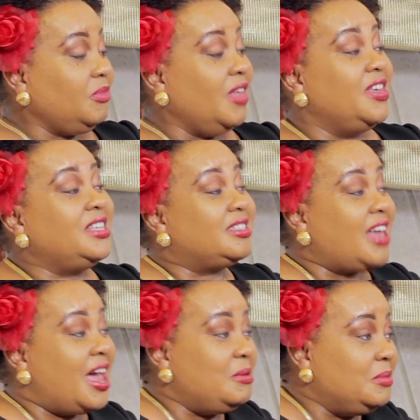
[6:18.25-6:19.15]
This
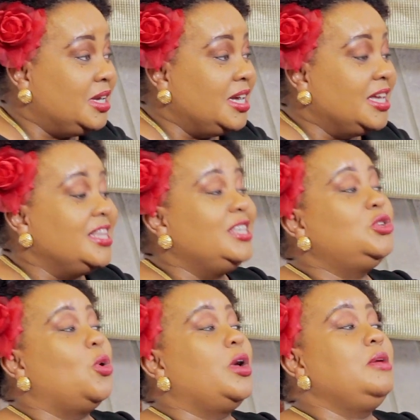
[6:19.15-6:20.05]
time, there's
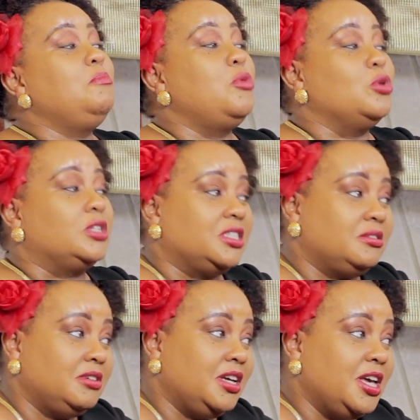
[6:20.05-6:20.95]
your input.
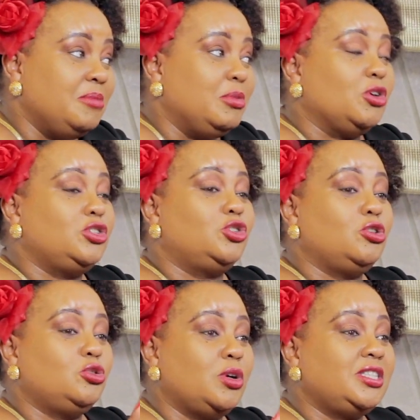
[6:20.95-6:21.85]
Because
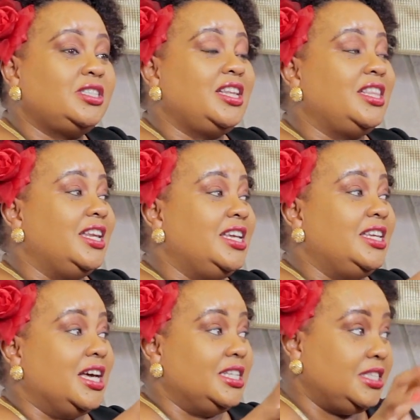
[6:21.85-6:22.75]
Joshua sent the
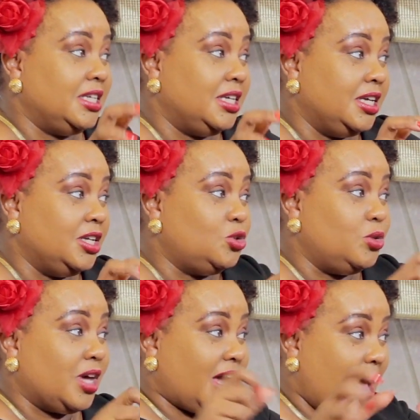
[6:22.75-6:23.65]
leaders to
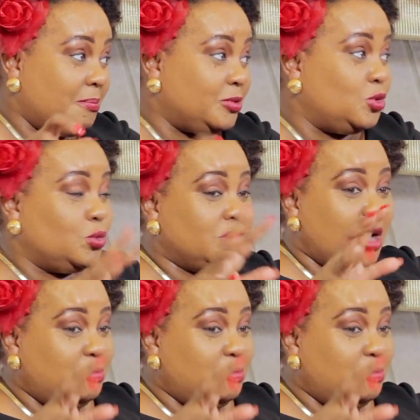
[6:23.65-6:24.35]
the camp to tell